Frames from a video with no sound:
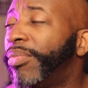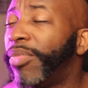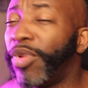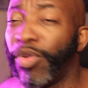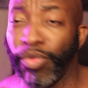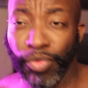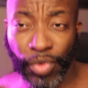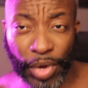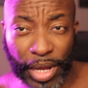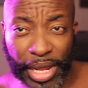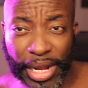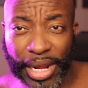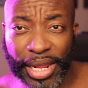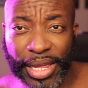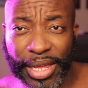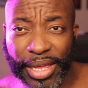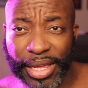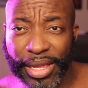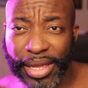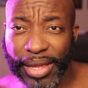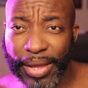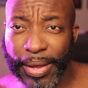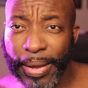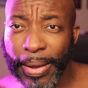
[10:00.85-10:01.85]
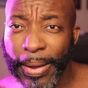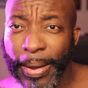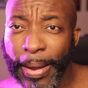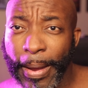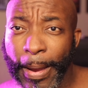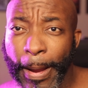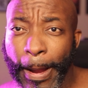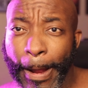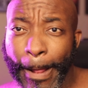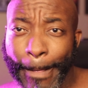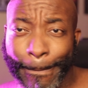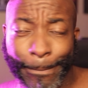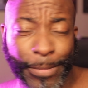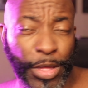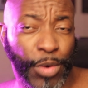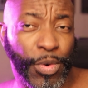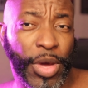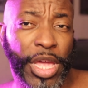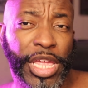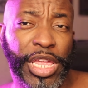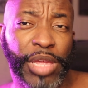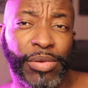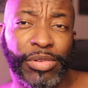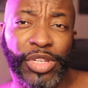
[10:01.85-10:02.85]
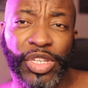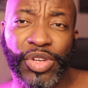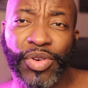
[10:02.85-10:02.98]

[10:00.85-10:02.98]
Really? The way he was